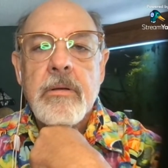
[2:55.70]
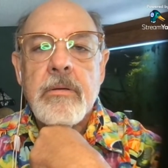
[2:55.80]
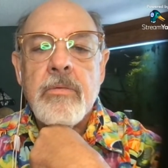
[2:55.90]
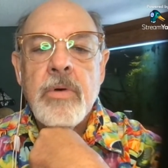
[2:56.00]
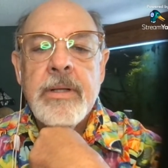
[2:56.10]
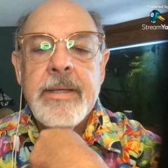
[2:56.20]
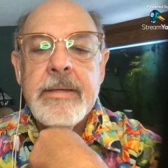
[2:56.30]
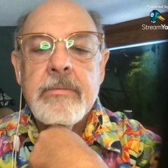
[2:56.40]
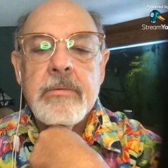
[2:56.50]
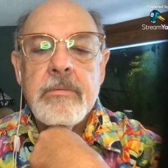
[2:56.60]

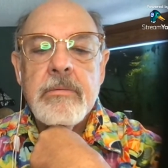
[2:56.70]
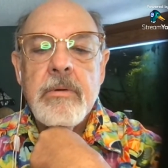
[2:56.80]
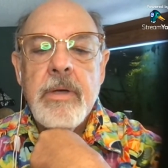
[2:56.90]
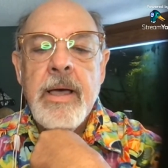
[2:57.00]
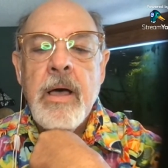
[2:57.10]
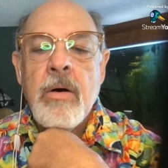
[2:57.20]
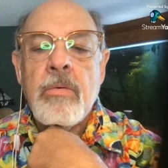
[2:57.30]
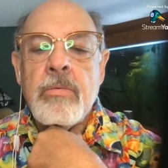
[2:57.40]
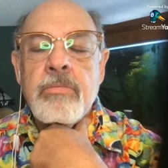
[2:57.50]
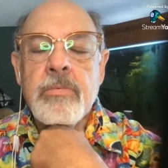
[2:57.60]
really
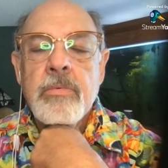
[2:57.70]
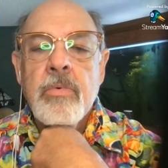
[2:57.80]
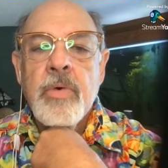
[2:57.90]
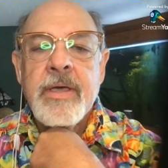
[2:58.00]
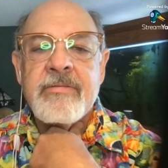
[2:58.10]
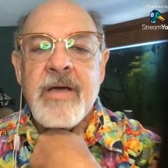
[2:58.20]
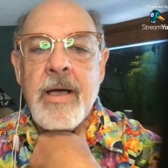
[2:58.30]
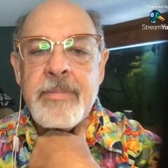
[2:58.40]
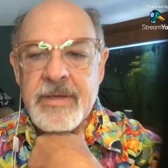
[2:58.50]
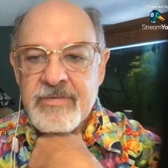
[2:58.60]
how we as
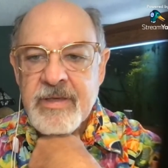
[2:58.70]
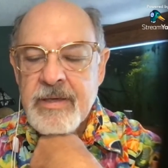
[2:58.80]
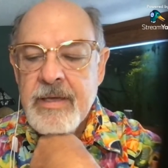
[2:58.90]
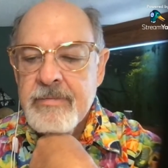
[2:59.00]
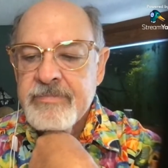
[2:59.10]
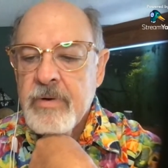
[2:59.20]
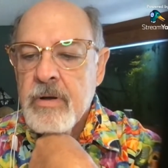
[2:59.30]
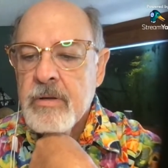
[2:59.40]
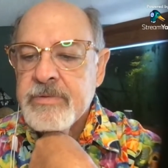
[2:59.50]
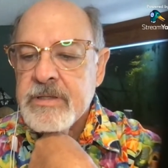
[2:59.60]
hobbyists can get
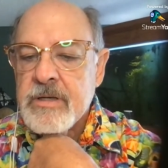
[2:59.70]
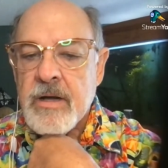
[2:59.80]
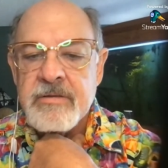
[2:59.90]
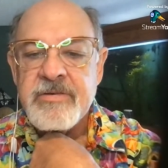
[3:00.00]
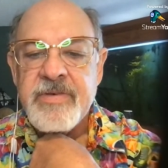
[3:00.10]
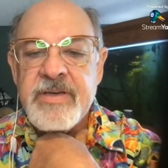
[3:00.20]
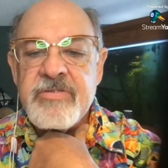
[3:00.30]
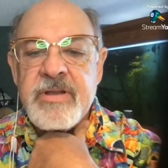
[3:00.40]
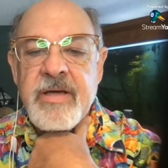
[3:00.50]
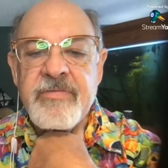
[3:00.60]
involved in
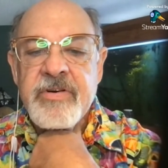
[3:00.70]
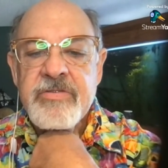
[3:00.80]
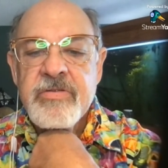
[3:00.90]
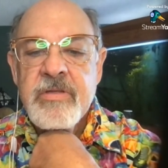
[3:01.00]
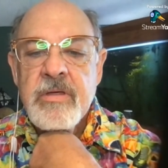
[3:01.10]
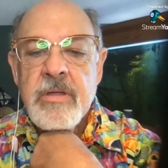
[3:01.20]
conservation efforts.